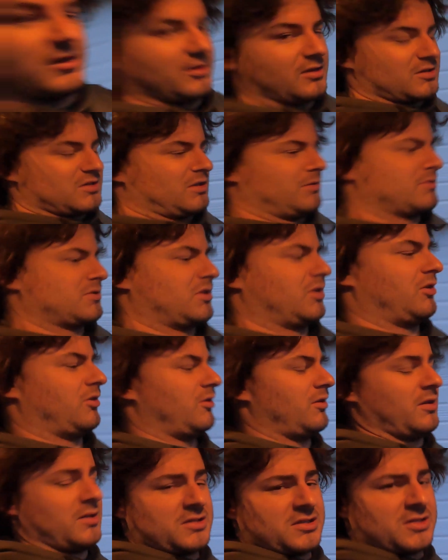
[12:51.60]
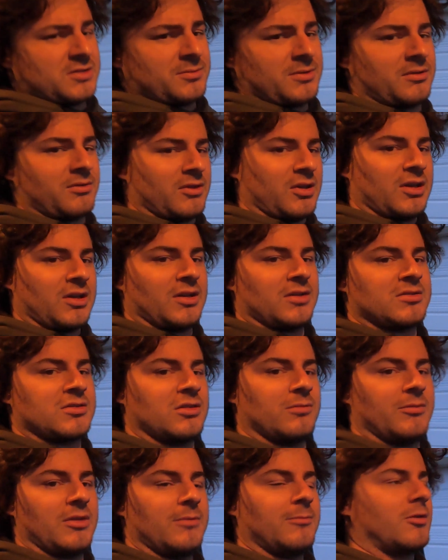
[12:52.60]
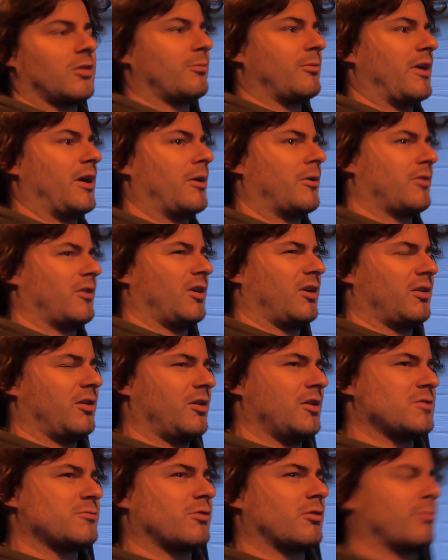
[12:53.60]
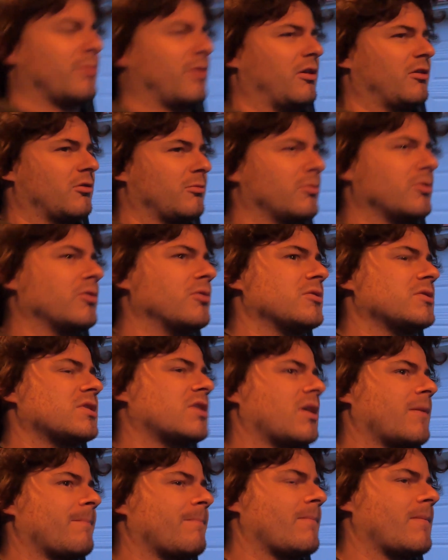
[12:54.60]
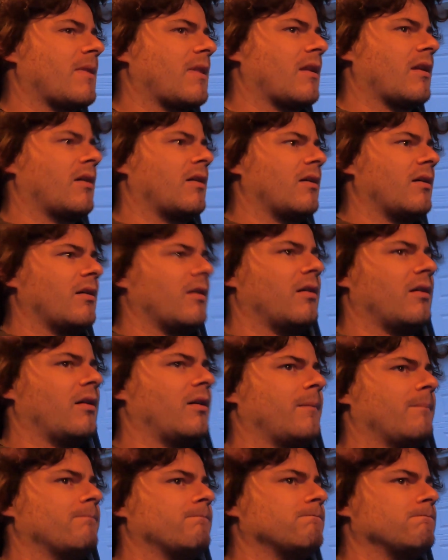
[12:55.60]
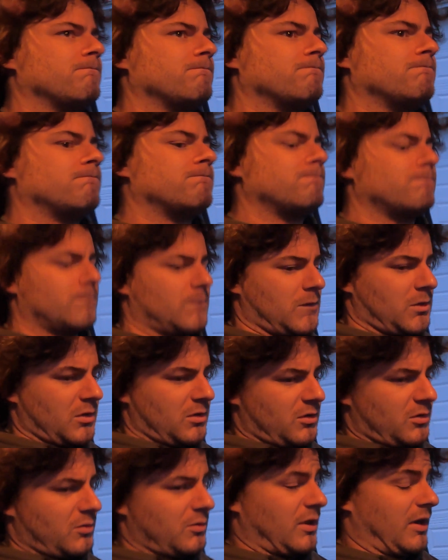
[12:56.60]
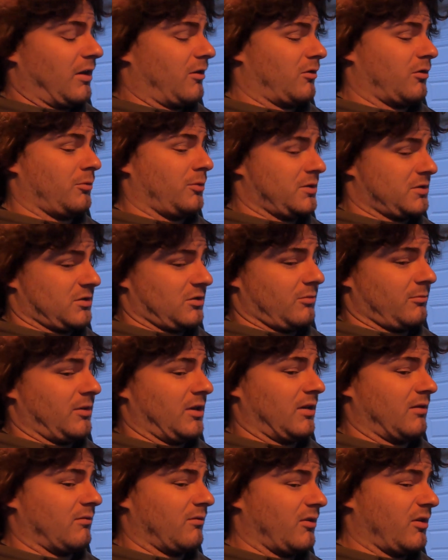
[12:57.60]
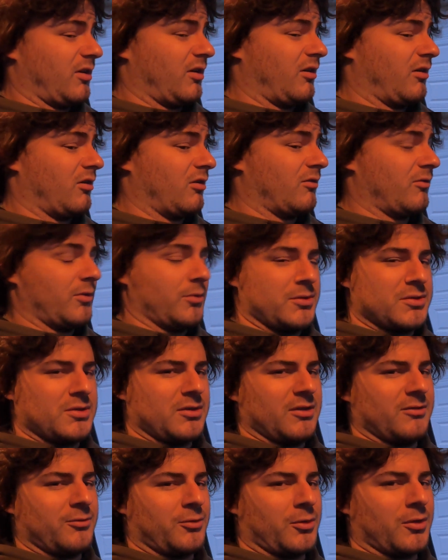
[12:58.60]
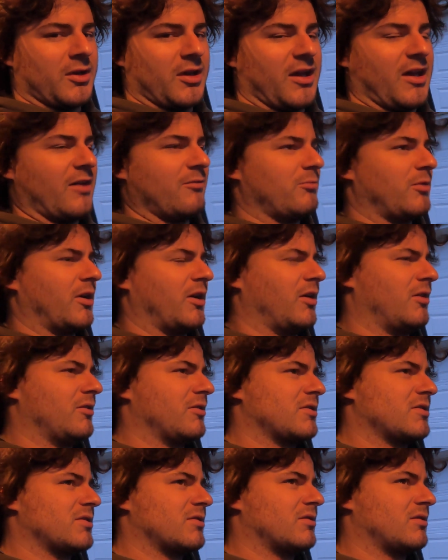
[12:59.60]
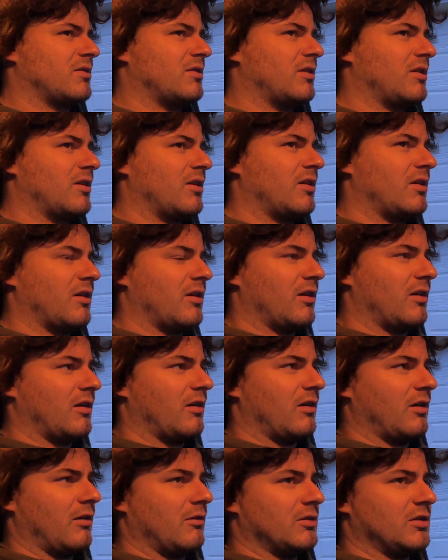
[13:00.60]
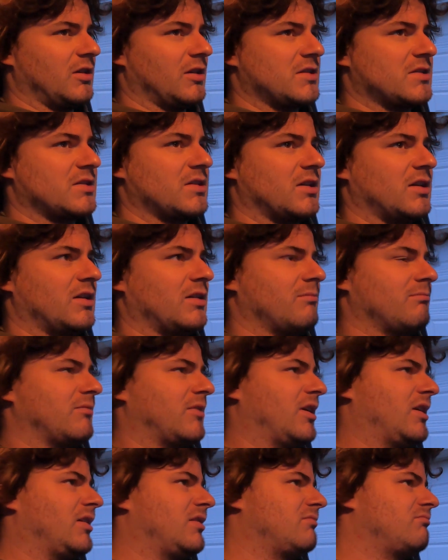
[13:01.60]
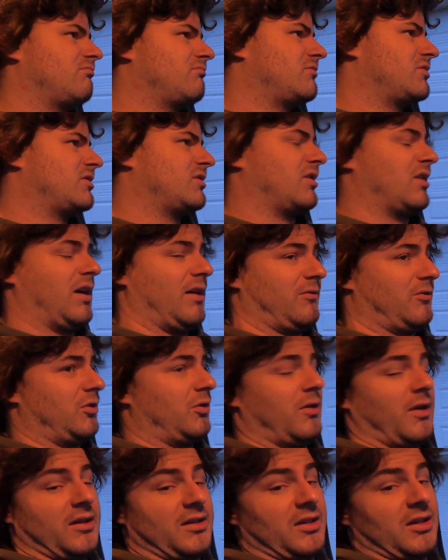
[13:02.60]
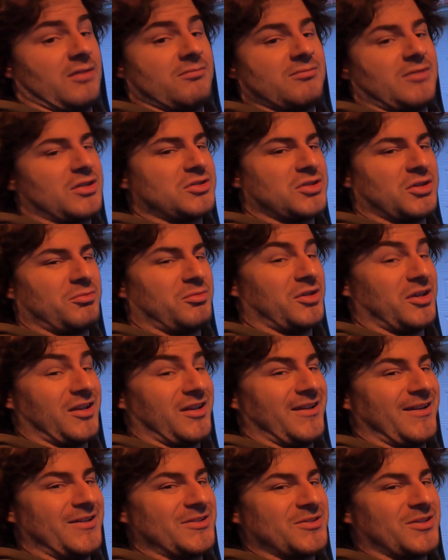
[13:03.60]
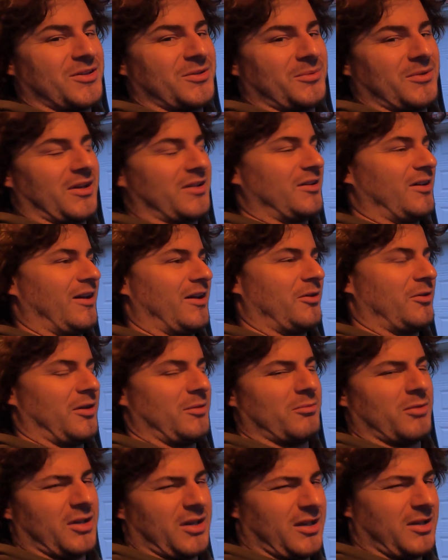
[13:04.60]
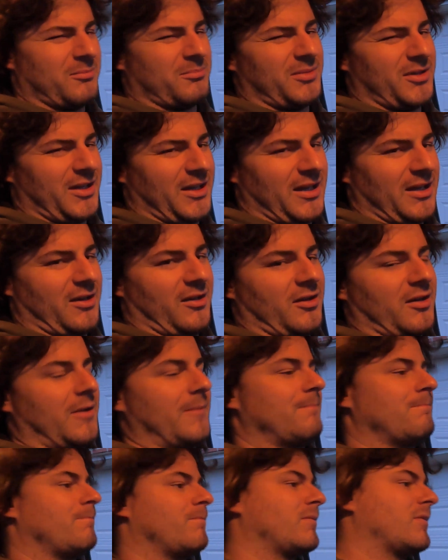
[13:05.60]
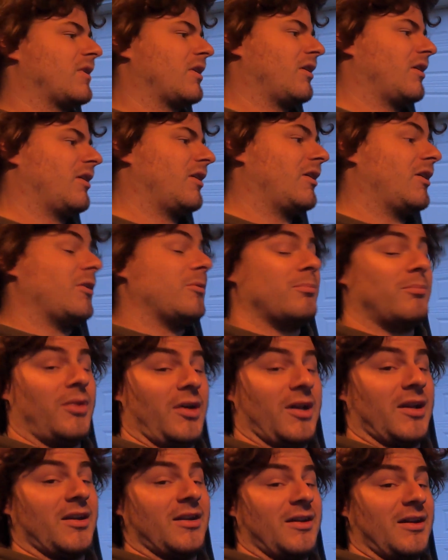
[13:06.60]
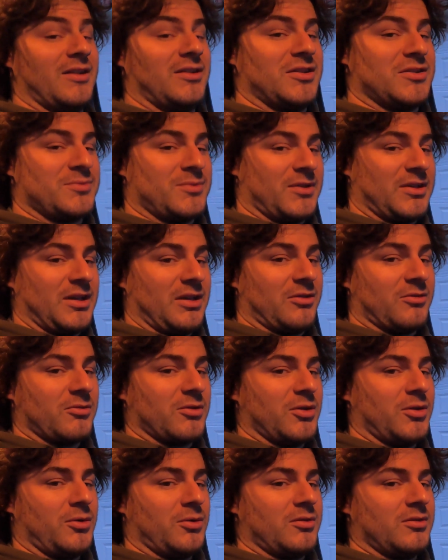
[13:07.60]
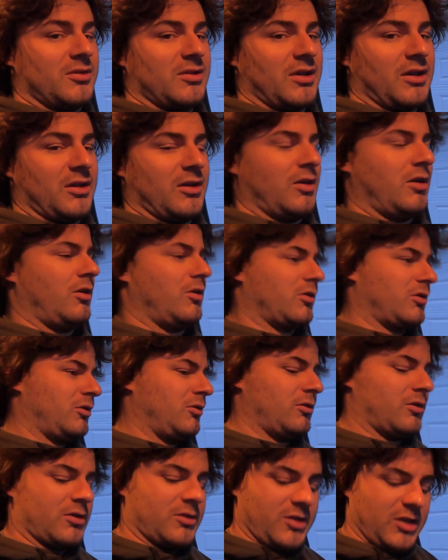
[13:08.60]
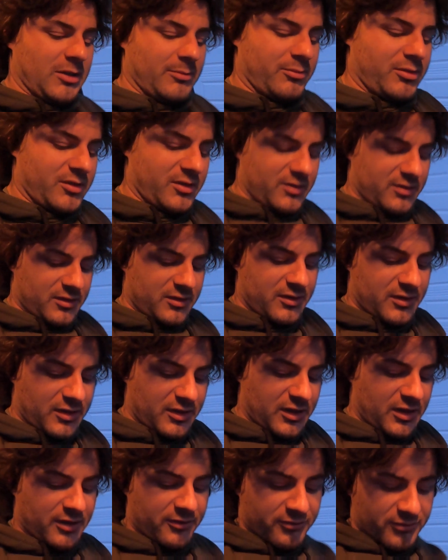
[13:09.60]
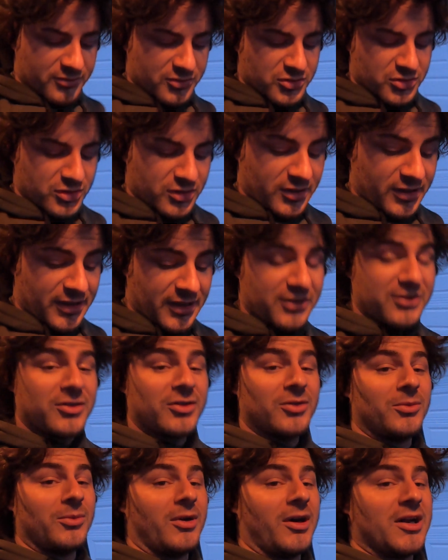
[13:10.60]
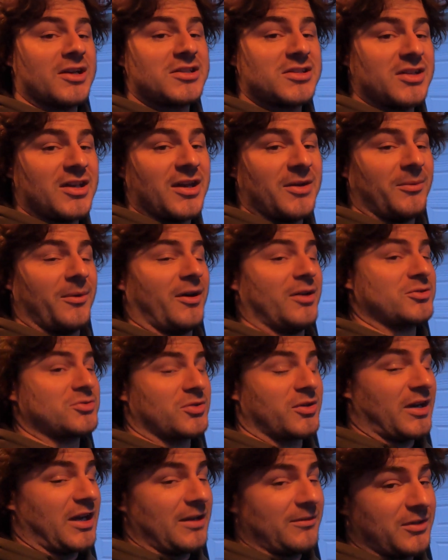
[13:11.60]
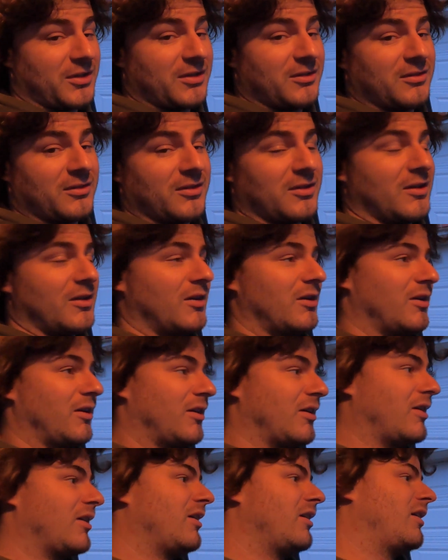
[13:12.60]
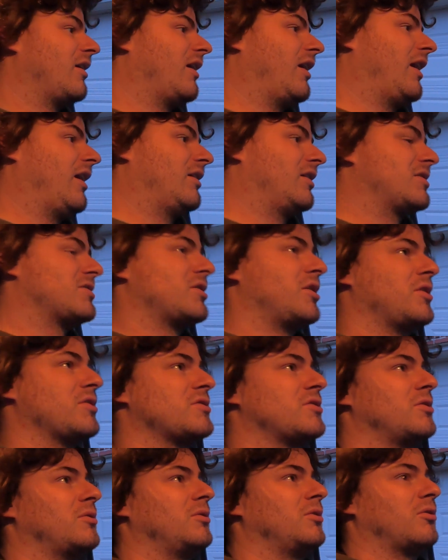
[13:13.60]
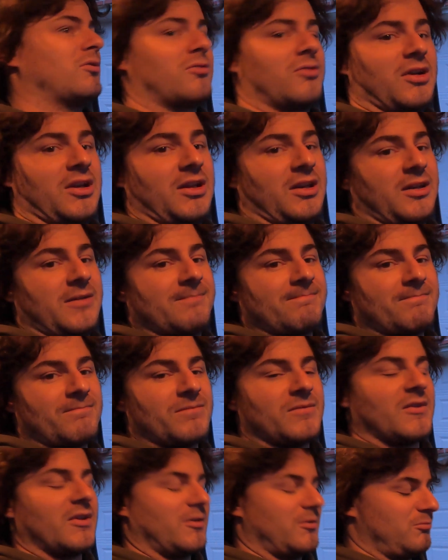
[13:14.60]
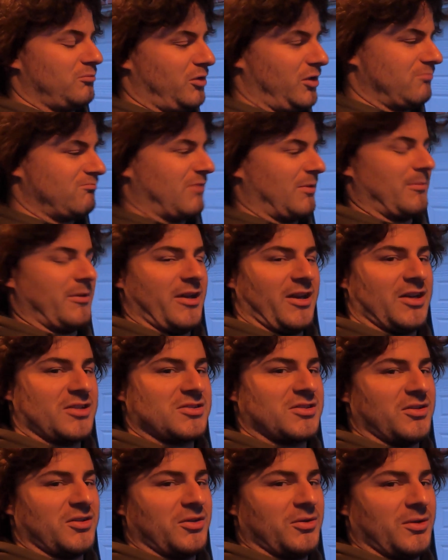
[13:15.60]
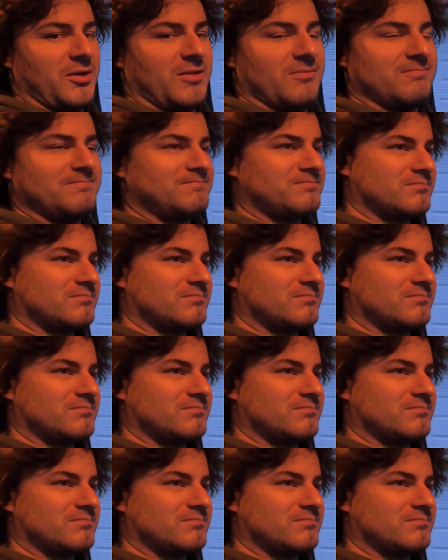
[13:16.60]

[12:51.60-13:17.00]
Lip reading: because I was curious, because we think it should make more power than it does per pound of boost. I don't know what it's going to make there. If it was only 4.5 pounds, I mean, let's say it made, I have no idea. I should have put a gauge on I dynoed it, but I didn't plan on it. But I just went down the road, and I'll include a clip of trying to watch that while driving, and it's also a little rainy, but I managed to do it.